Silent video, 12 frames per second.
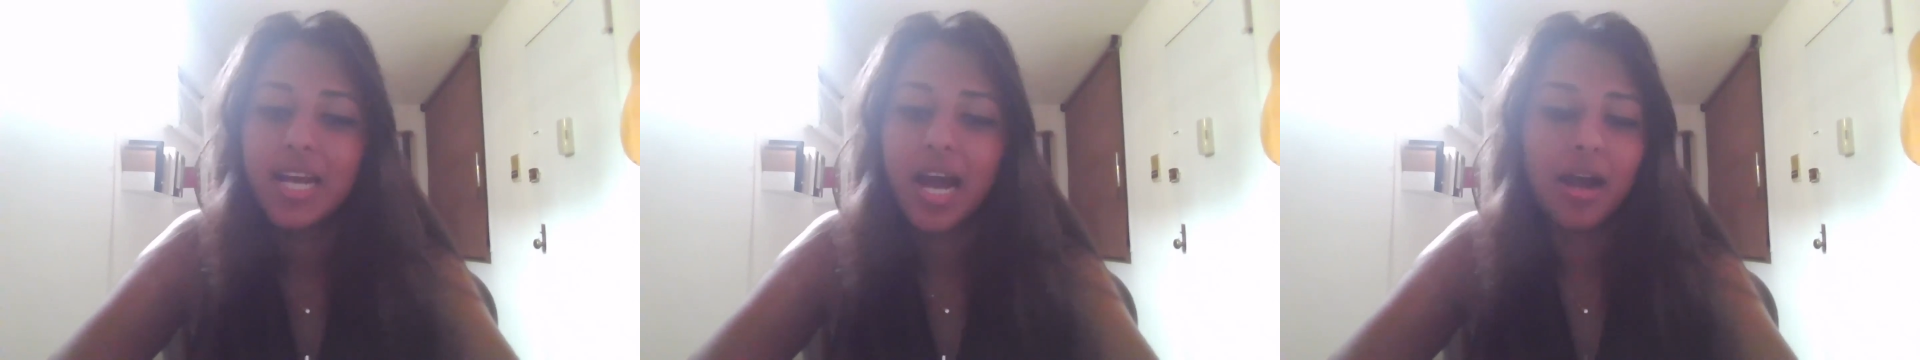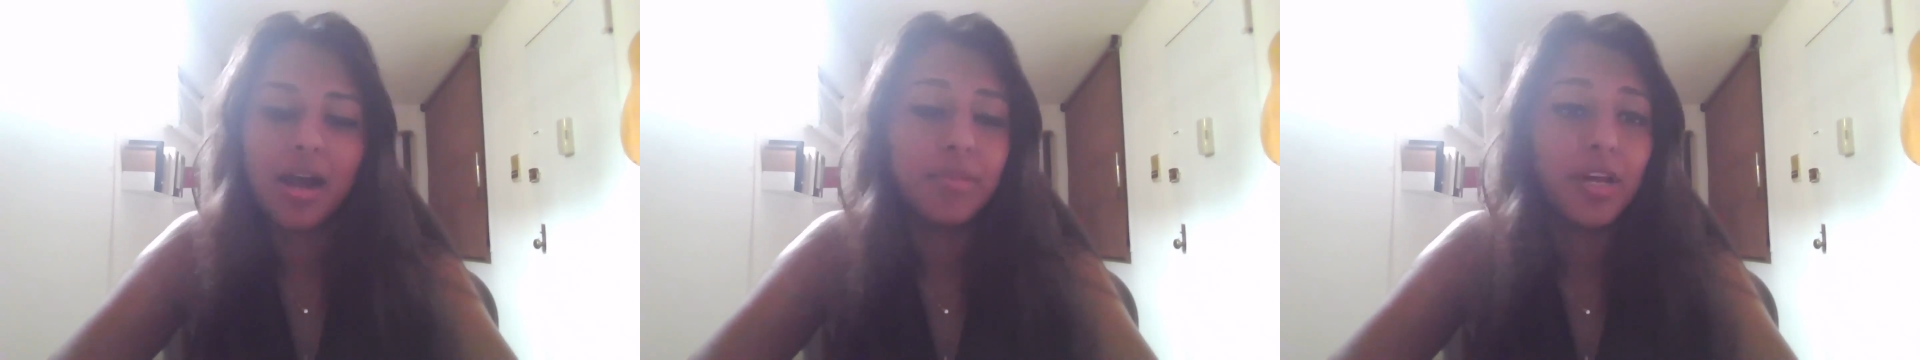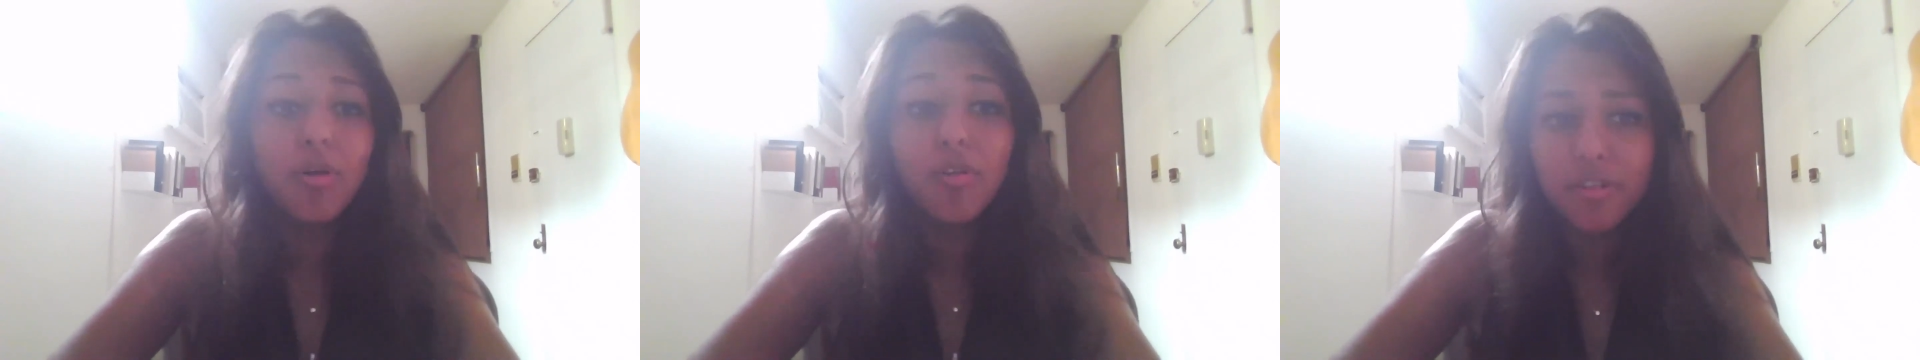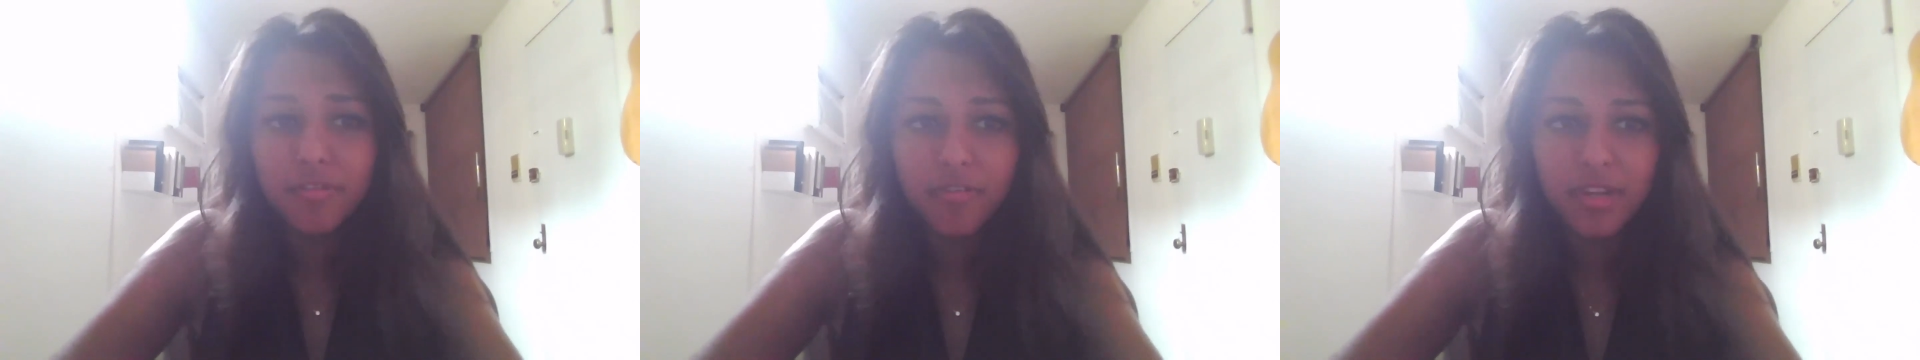that over
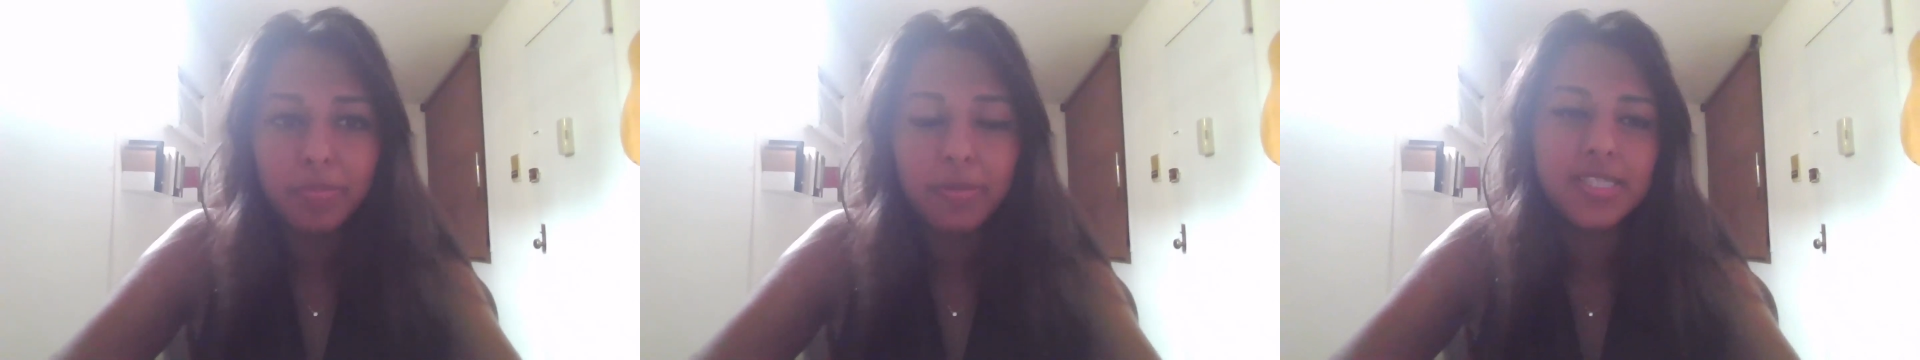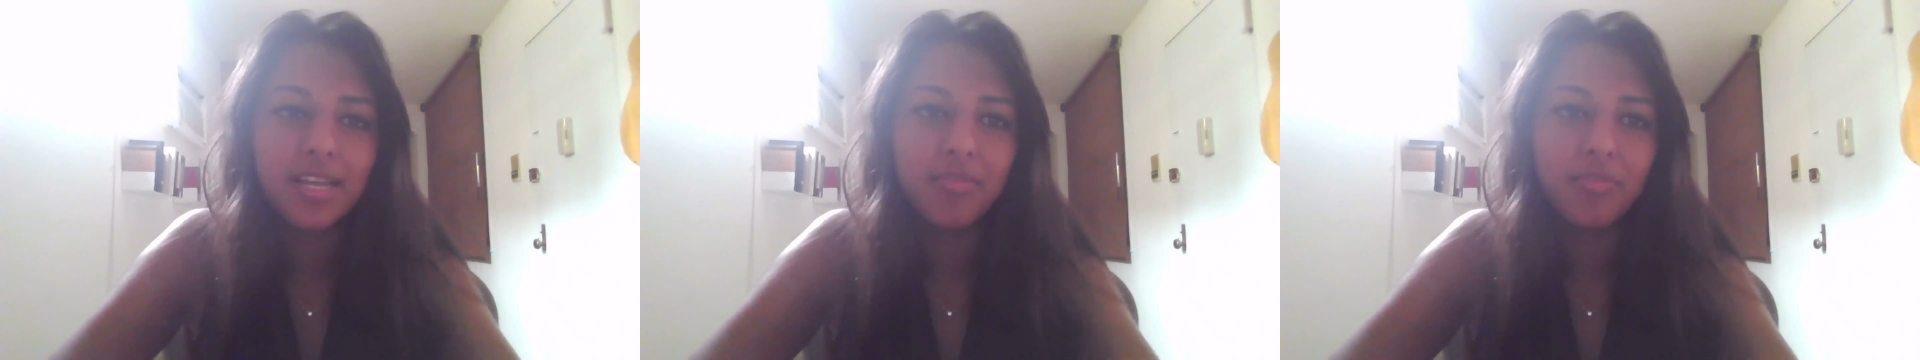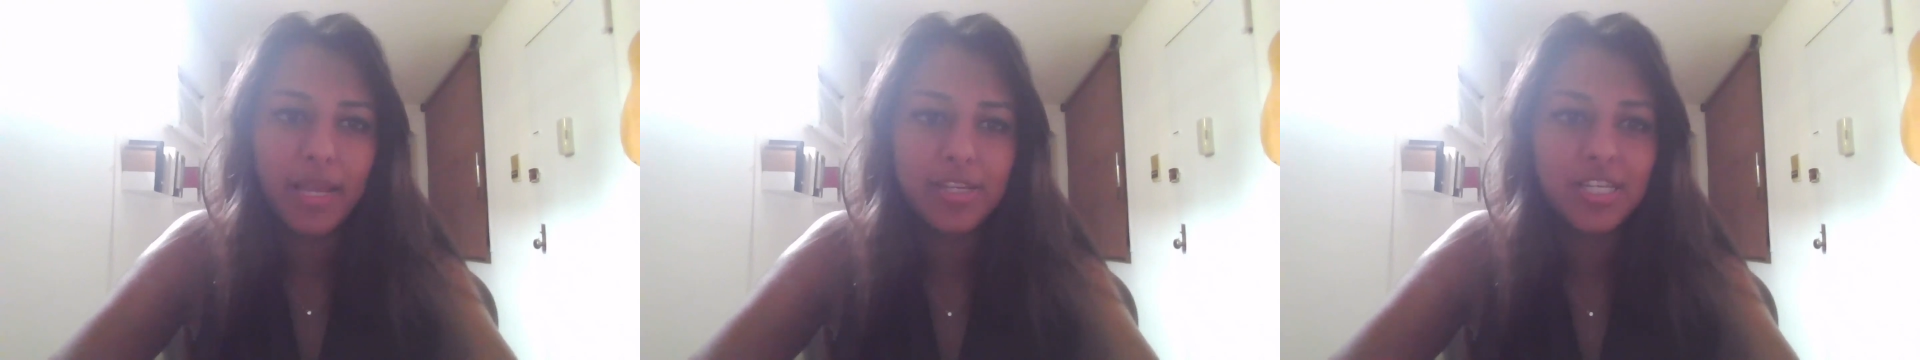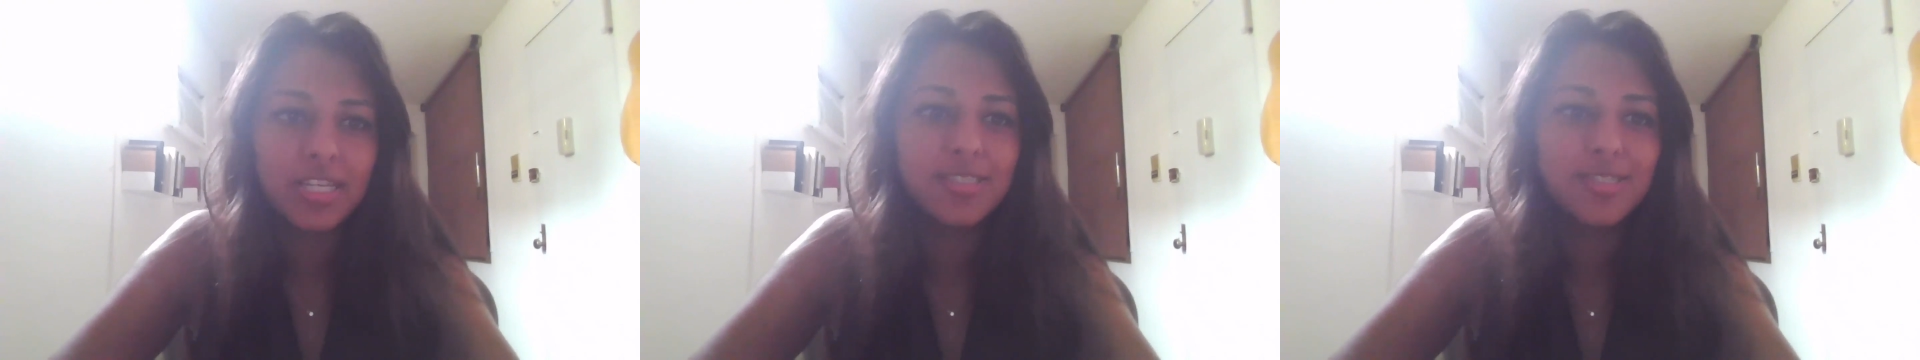50% of
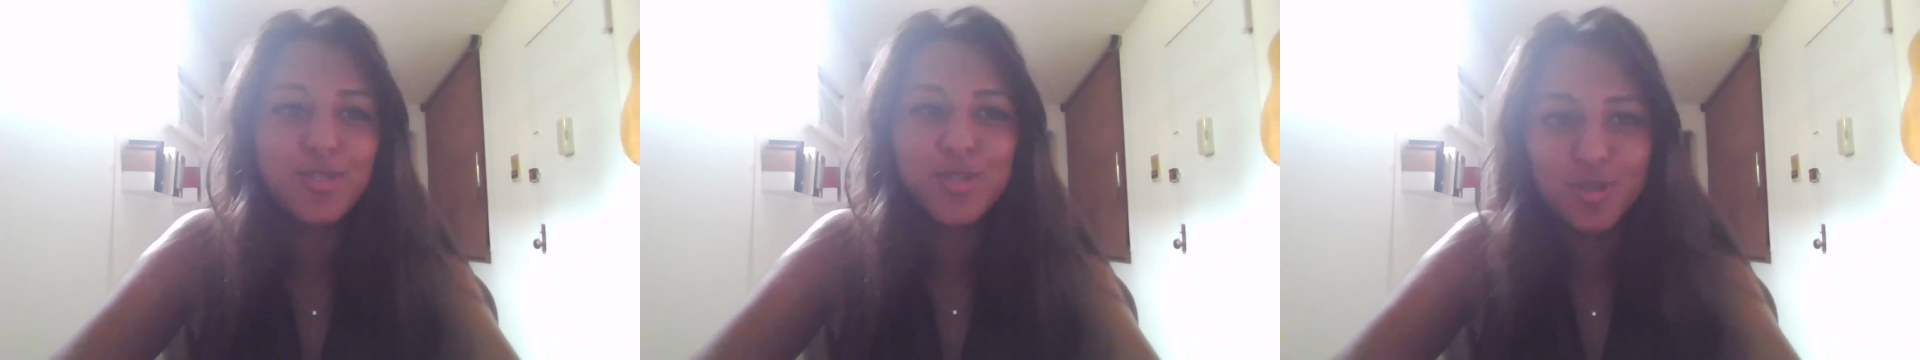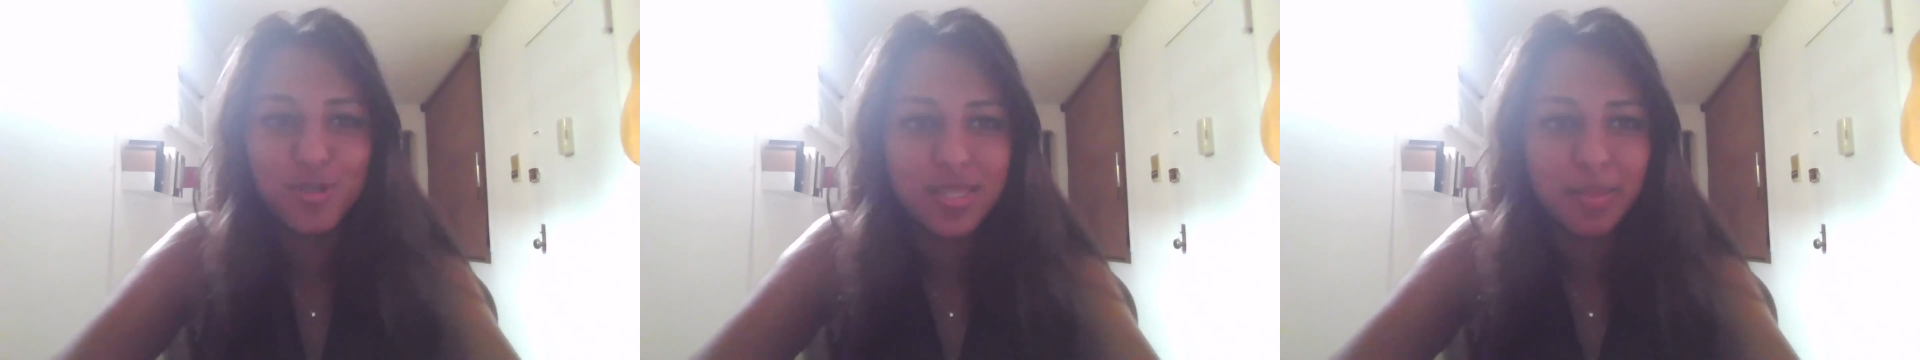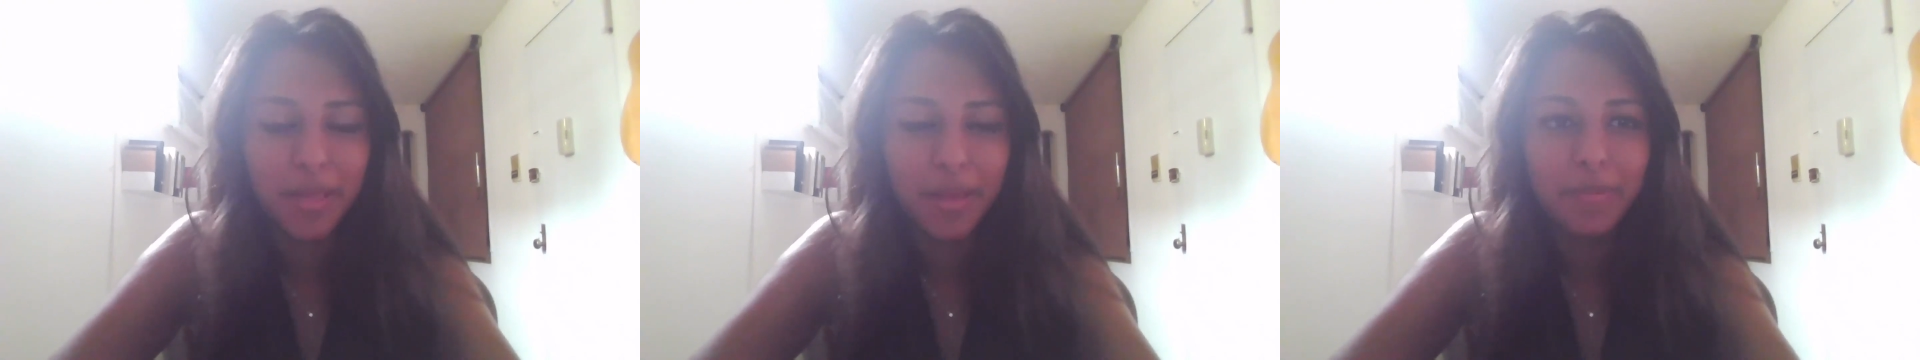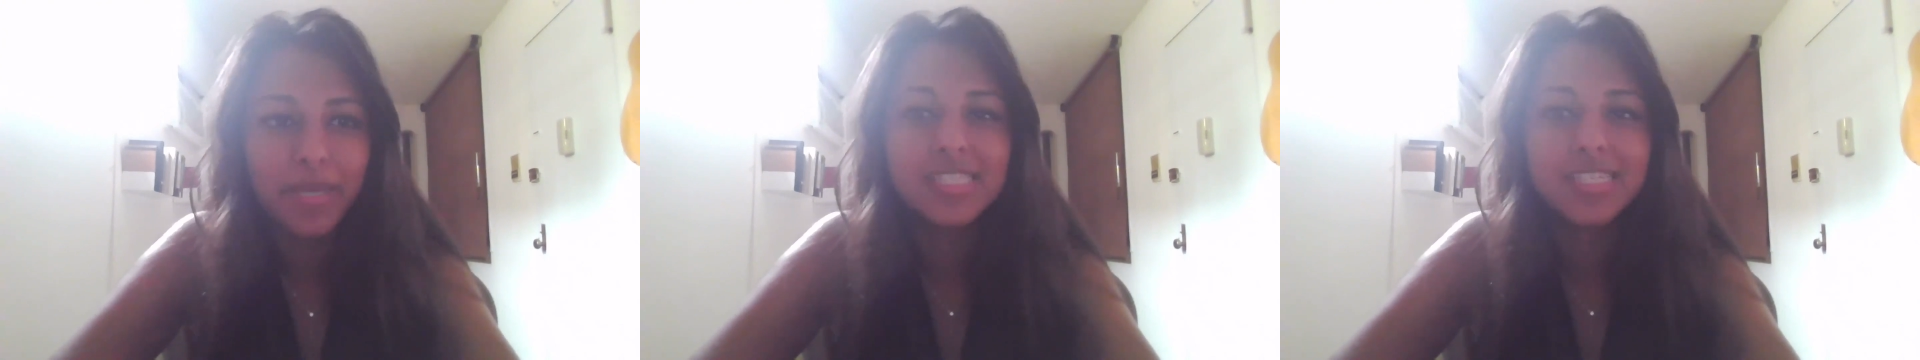patients choose the
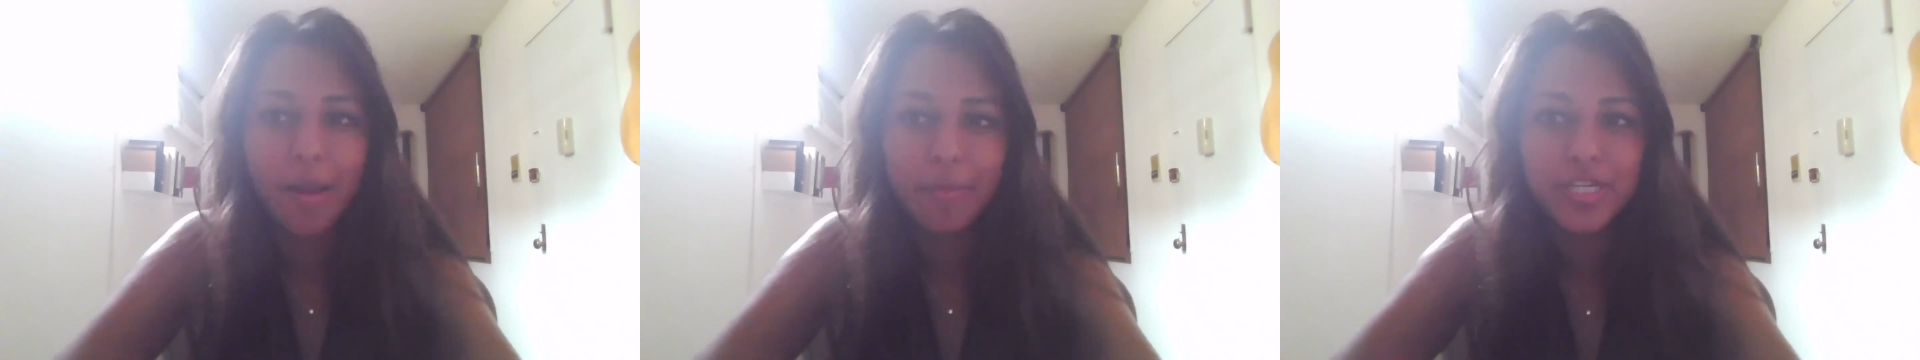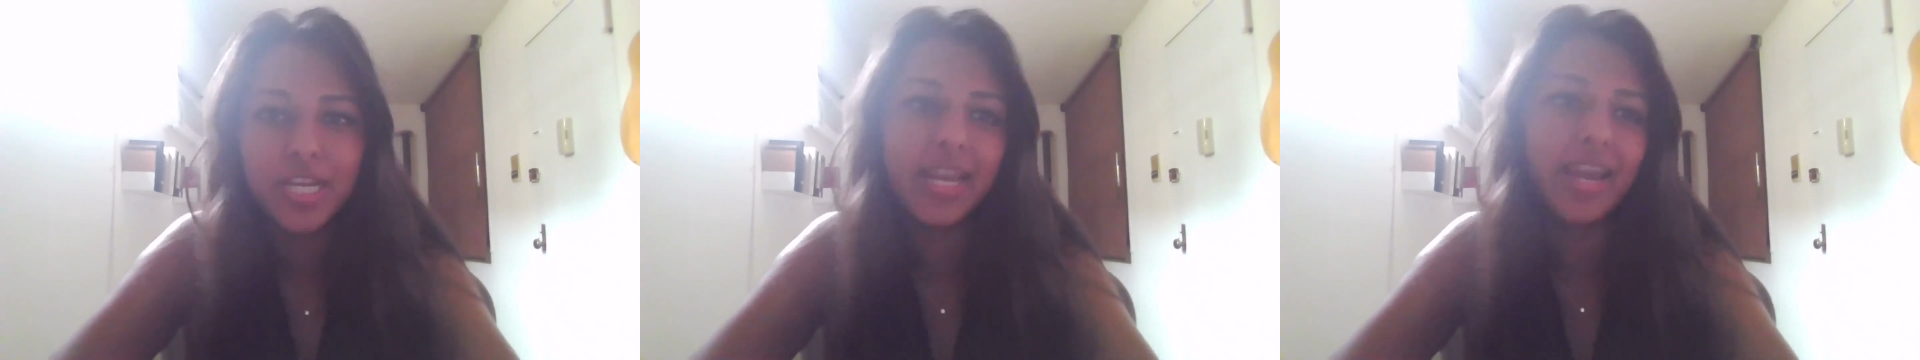plant-based option,